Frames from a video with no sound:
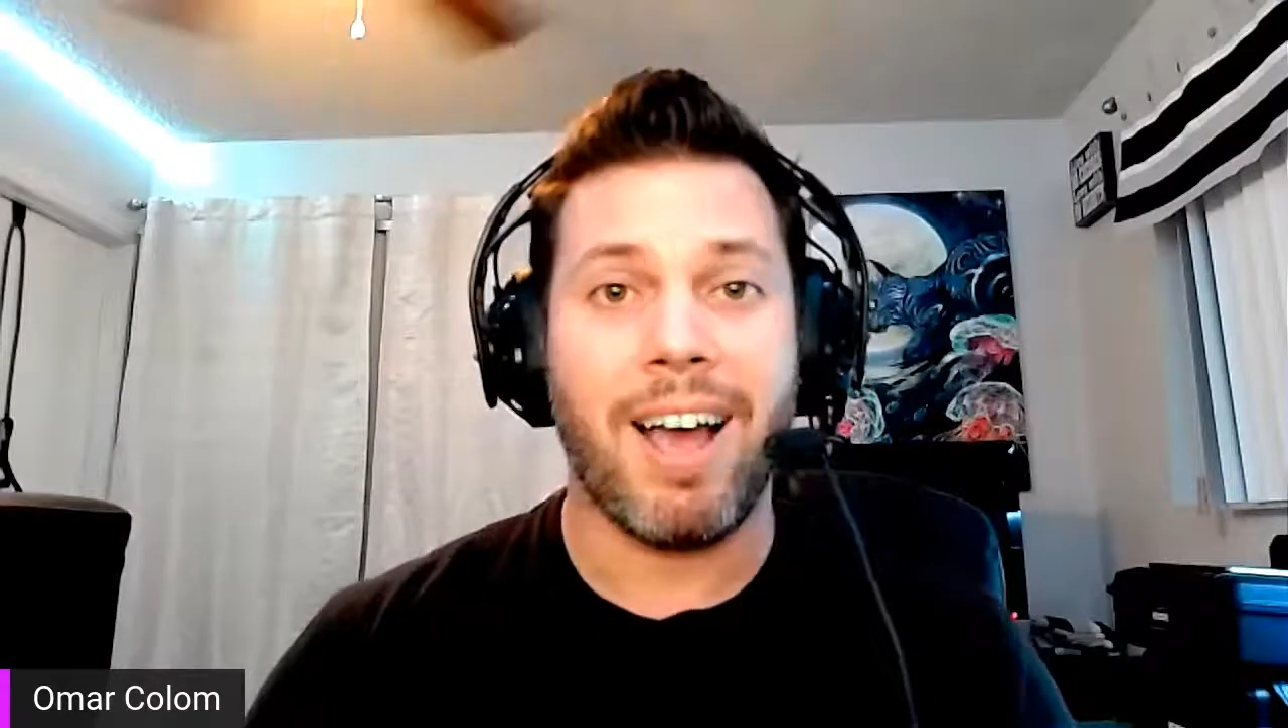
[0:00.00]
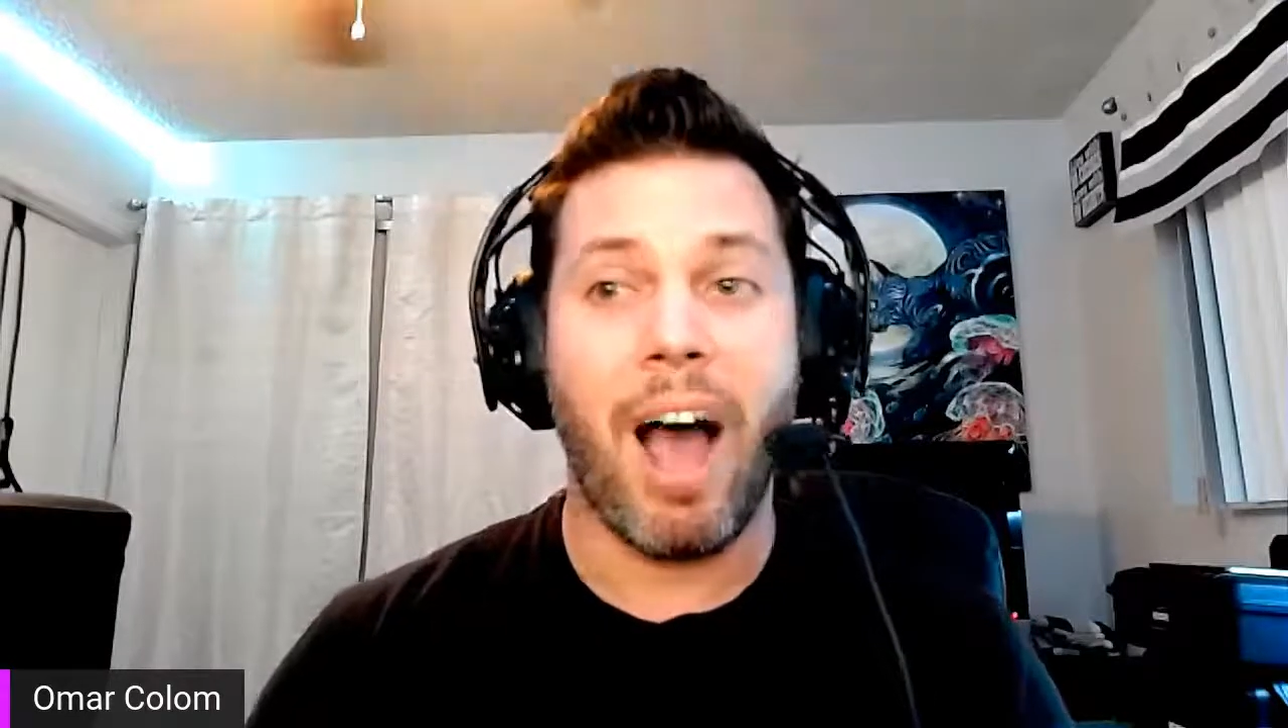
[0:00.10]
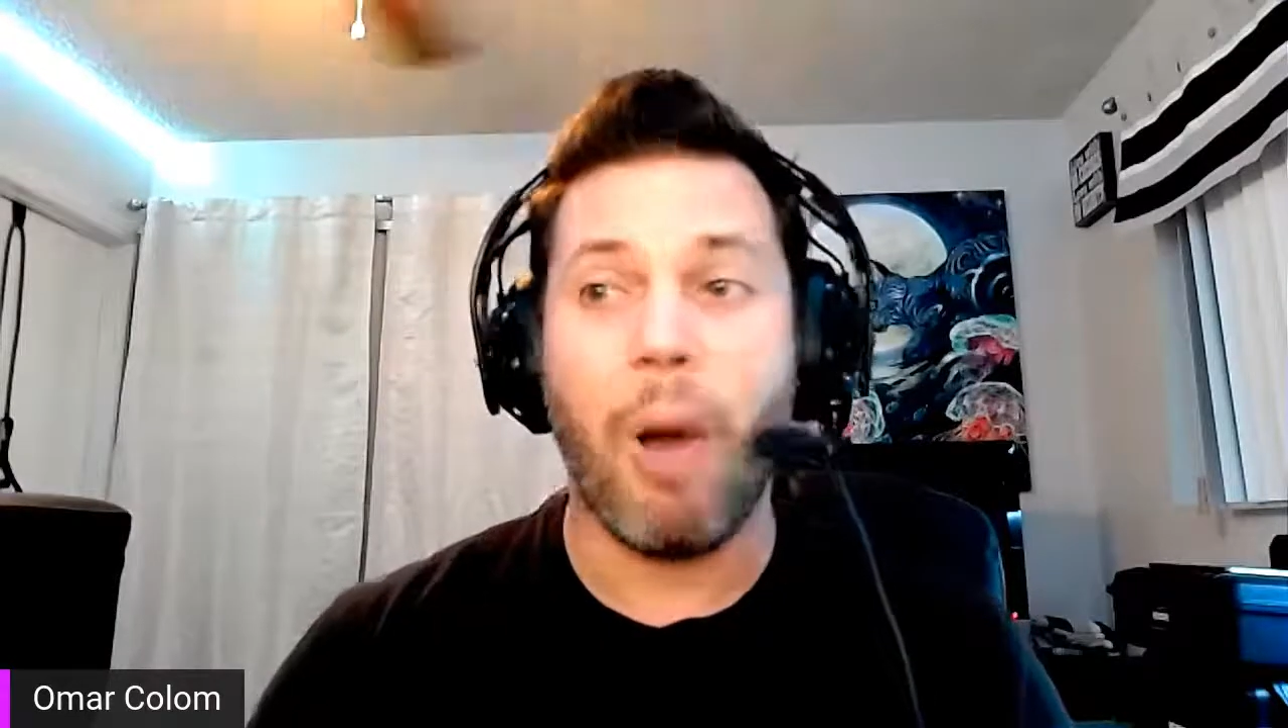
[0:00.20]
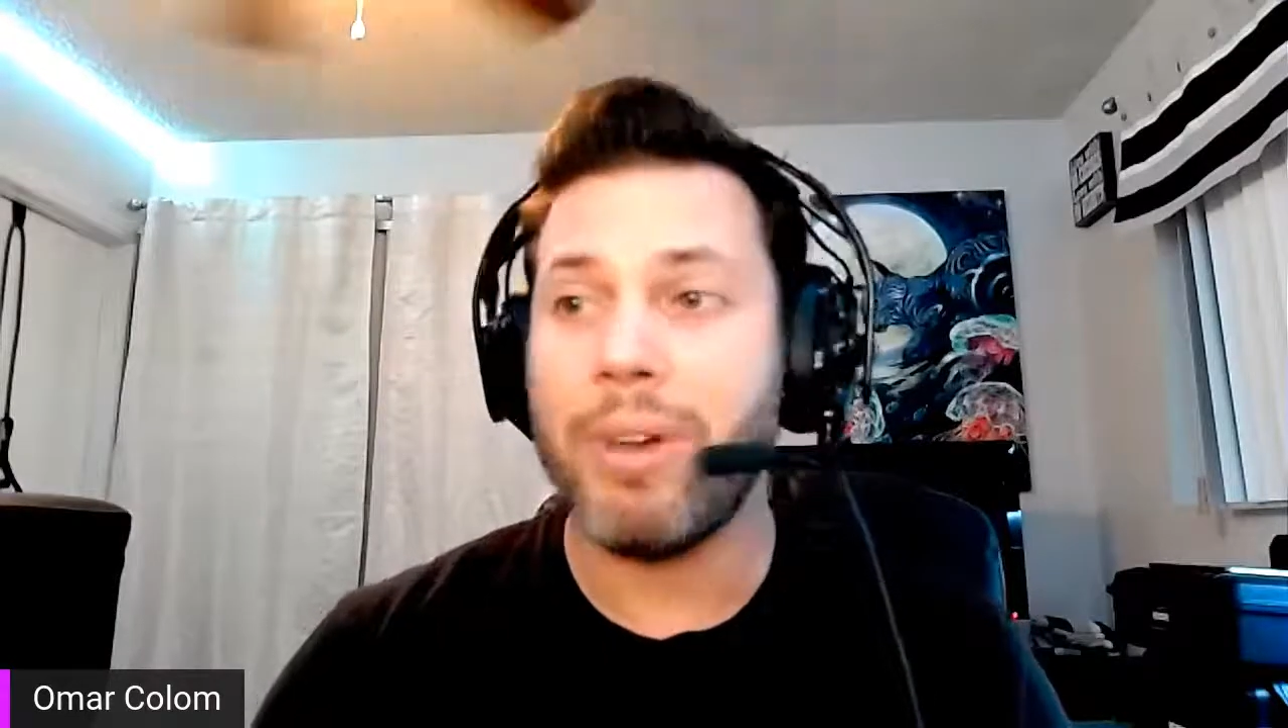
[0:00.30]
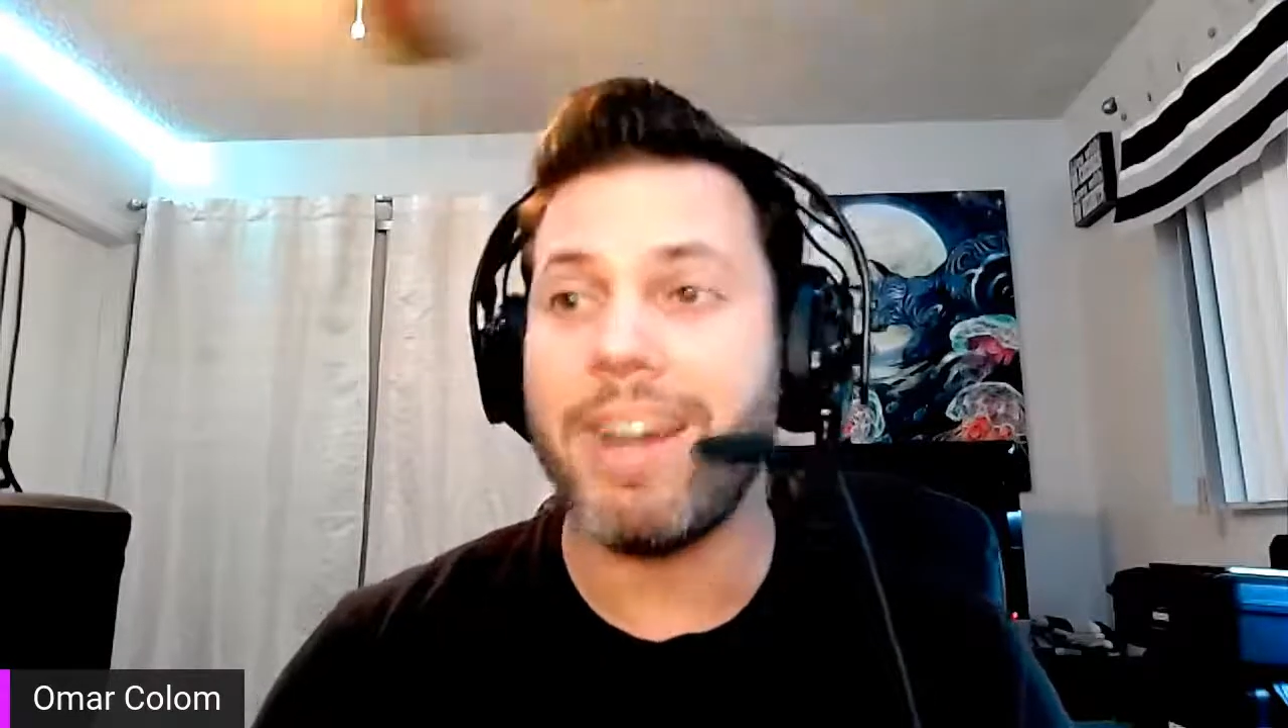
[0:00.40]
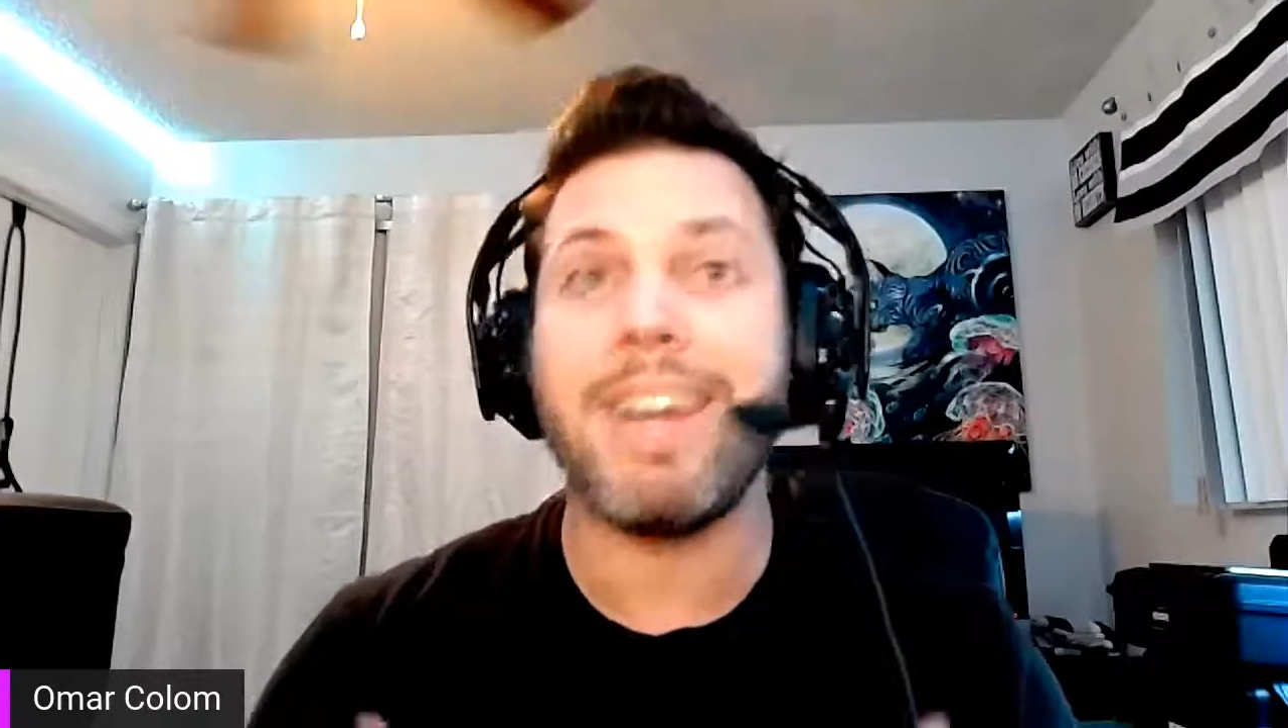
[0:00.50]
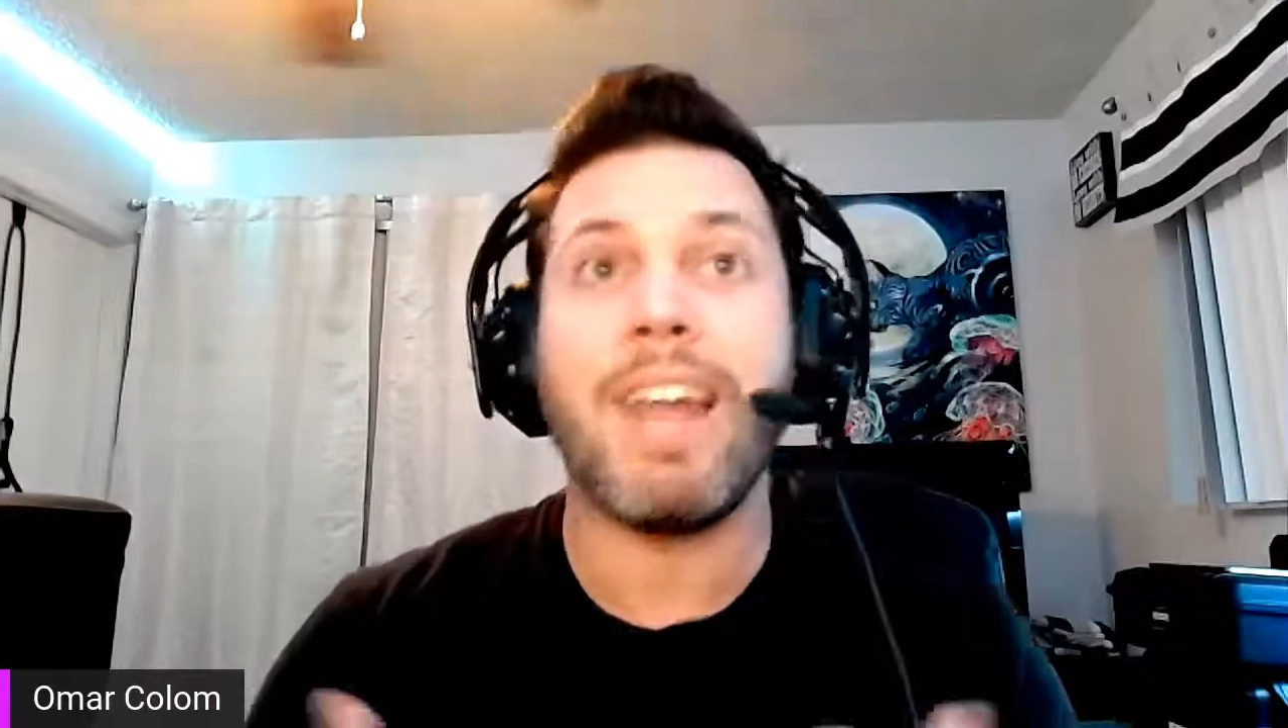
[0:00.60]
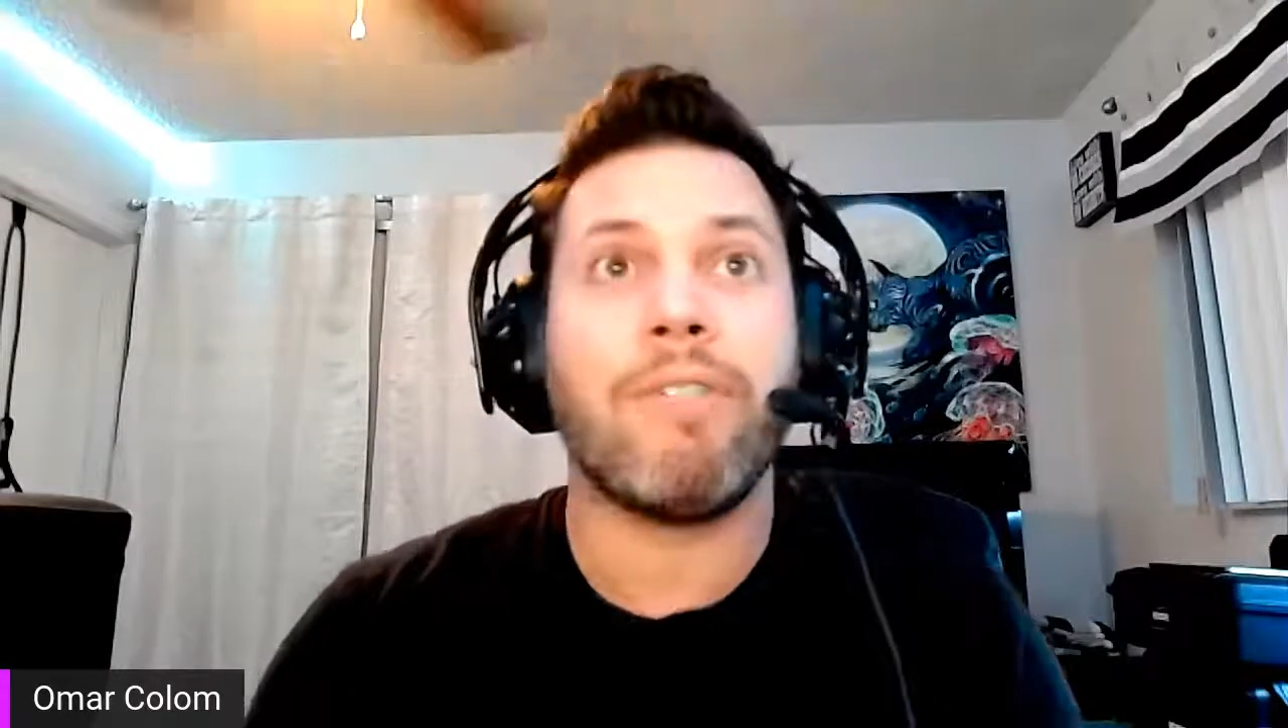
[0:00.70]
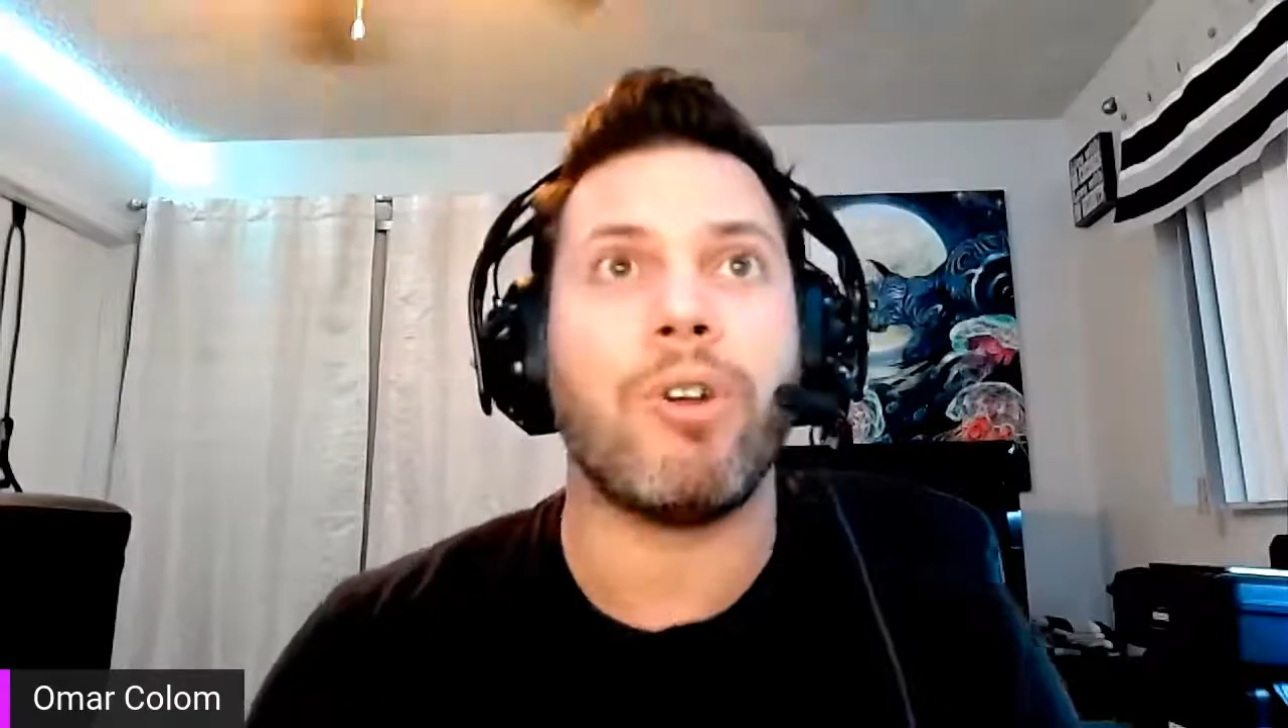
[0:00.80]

I would have never